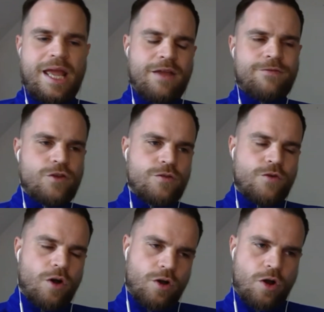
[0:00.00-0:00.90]
If you've
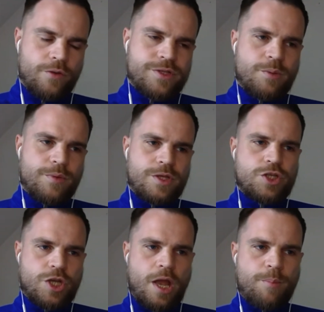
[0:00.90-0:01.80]
got content within
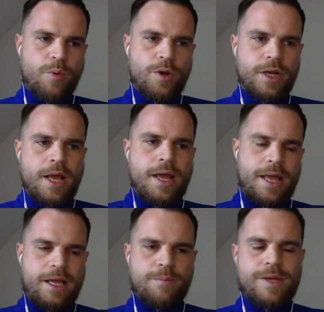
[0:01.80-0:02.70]
SharePoint,
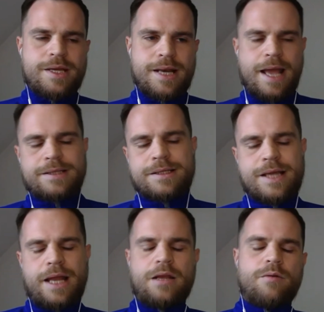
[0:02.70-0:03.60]
it can be connected
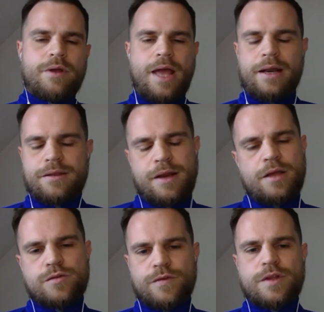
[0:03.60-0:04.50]
to anything
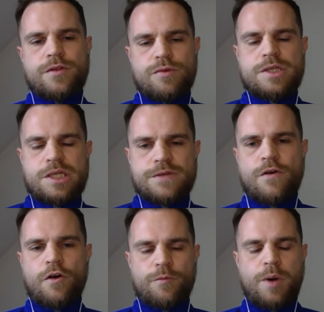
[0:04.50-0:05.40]
else within the
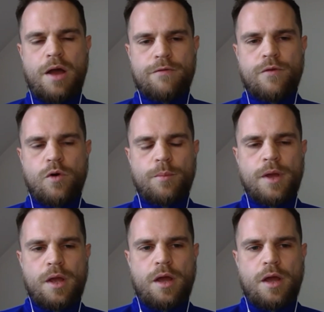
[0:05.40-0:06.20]
365 platform,